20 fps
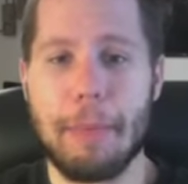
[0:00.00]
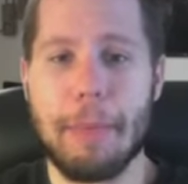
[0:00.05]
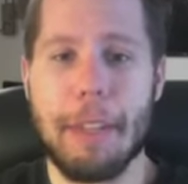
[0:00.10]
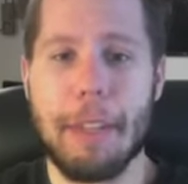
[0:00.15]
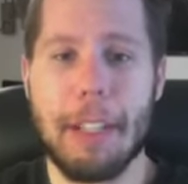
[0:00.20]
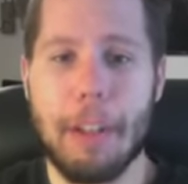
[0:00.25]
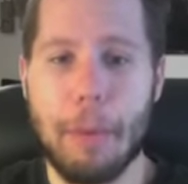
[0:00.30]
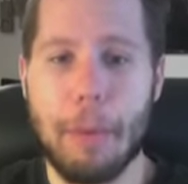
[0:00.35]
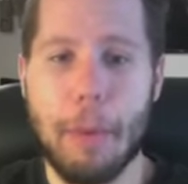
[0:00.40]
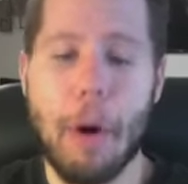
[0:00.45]

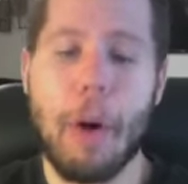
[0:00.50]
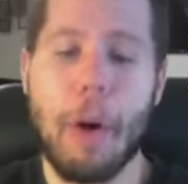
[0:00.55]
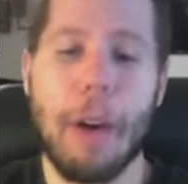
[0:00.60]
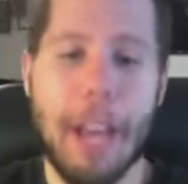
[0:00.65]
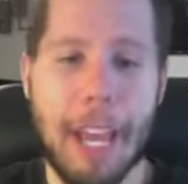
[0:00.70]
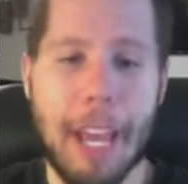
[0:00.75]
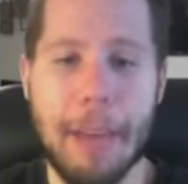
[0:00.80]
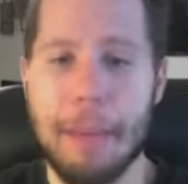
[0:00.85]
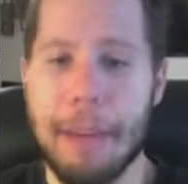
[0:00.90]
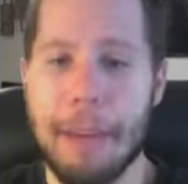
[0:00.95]
You know, Paul
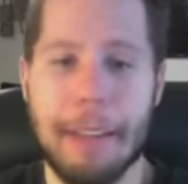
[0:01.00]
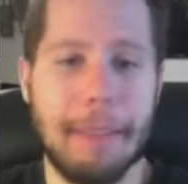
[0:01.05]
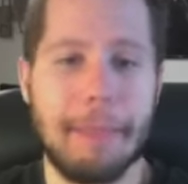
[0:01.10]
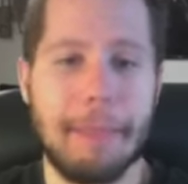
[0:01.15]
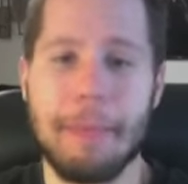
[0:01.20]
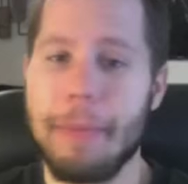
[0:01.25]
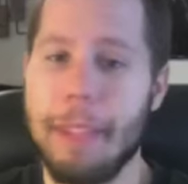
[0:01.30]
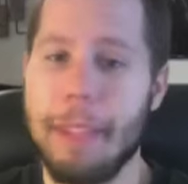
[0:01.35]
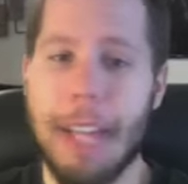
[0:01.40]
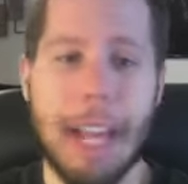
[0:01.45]
Heyman
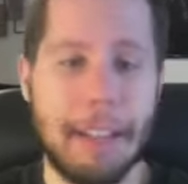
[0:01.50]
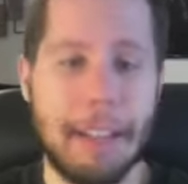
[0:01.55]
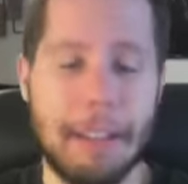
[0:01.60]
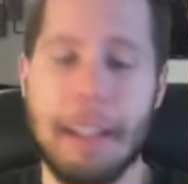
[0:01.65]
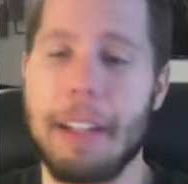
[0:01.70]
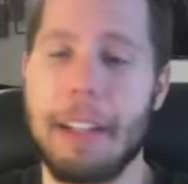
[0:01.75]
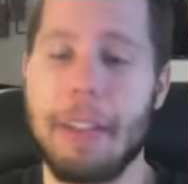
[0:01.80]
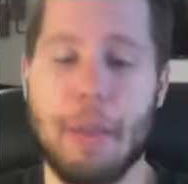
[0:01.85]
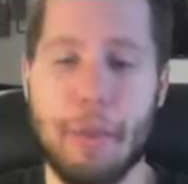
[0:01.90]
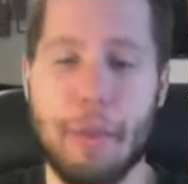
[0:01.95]
has
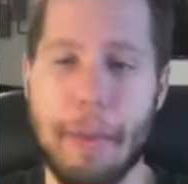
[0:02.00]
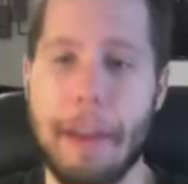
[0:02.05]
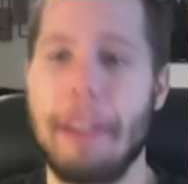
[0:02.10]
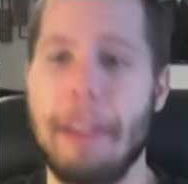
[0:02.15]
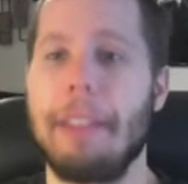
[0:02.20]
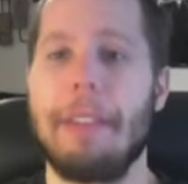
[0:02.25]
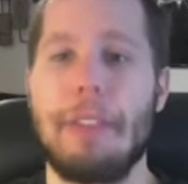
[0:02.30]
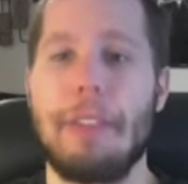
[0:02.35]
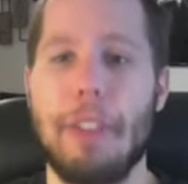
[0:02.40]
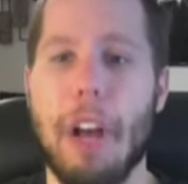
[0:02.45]
done a
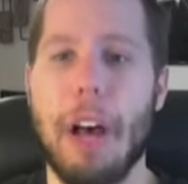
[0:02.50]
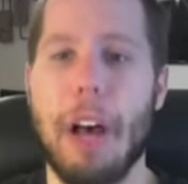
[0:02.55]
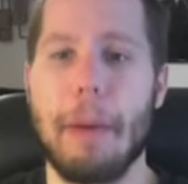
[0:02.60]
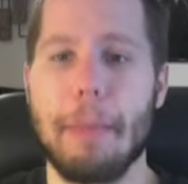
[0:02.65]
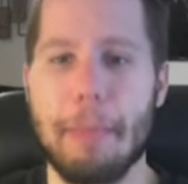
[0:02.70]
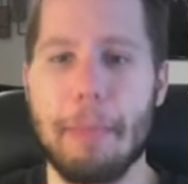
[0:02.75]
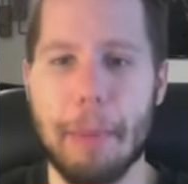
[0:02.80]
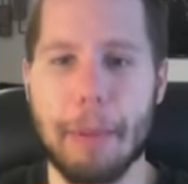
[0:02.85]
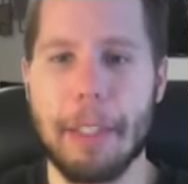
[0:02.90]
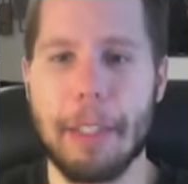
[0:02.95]
tremendous
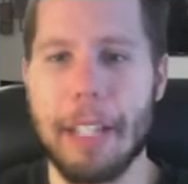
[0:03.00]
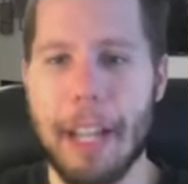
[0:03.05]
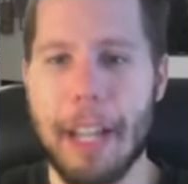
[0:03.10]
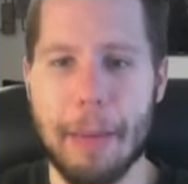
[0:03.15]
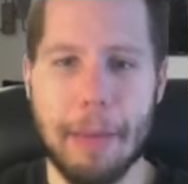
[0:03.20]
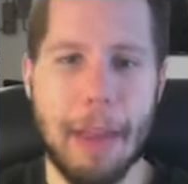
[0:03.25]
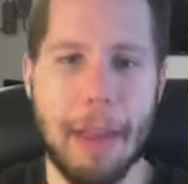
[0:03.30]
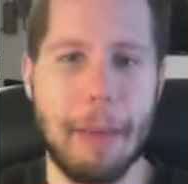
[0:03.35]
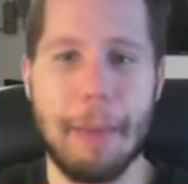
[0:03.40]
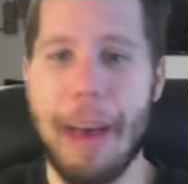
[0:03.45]
job building
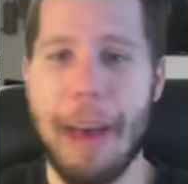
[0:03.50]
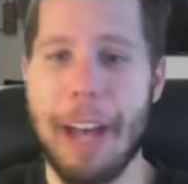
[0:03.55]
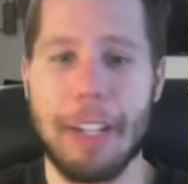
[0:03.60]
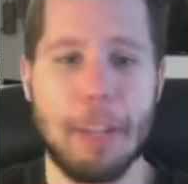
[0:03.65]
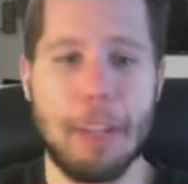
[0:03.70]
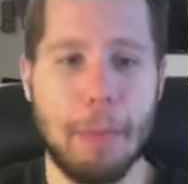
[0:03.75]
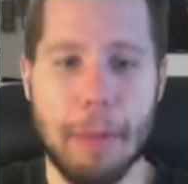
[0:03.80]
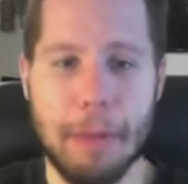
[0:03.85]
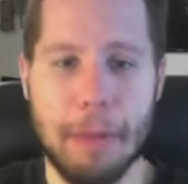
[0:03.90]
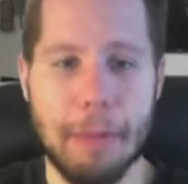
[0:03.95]
up that
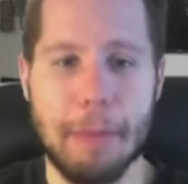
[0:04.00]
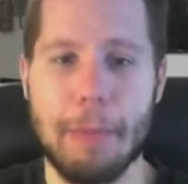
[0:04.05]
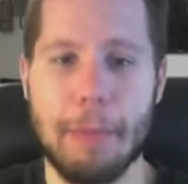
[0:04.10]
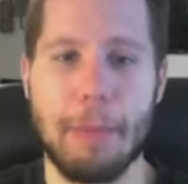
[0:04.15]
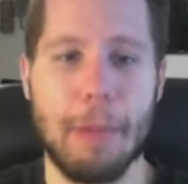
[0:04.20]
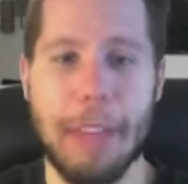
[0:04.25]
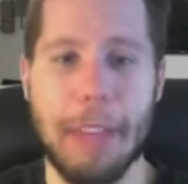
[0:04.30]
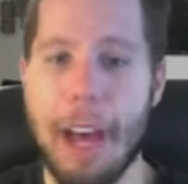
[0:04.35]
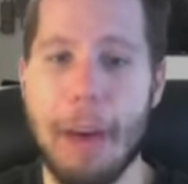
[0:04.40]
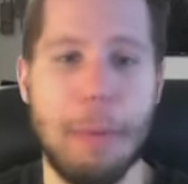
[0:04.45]
match. But
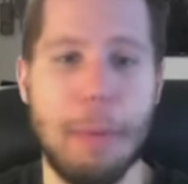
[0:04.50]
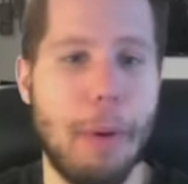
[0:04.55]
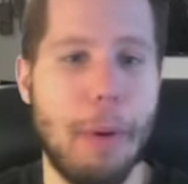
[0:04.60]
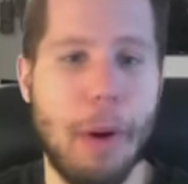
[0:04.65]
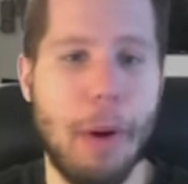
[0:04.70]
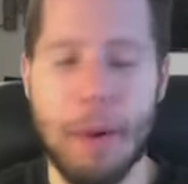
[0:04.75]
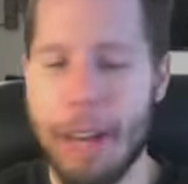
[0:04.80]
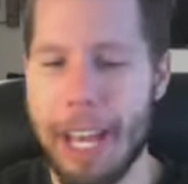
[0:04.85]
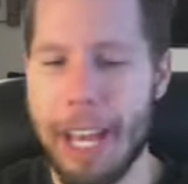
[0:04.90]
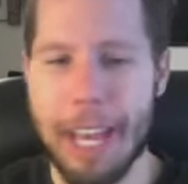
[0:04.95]
without
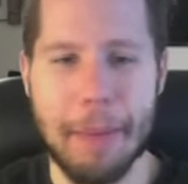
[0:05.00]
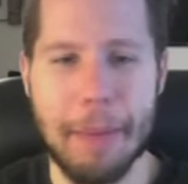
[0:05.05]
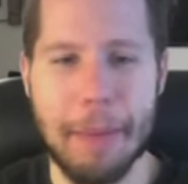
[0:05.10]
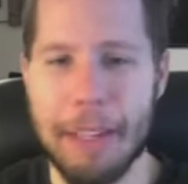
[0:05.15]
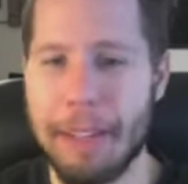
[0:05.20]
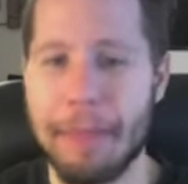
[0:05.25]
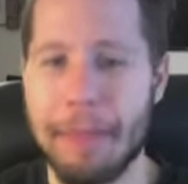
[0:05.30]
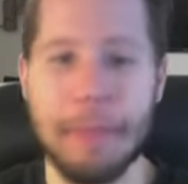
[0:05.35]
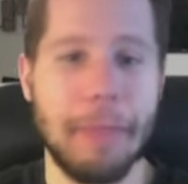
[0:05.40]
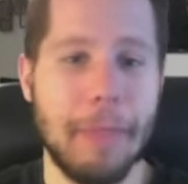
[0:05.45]
Paul
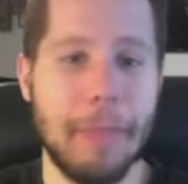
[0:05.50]
Heyman,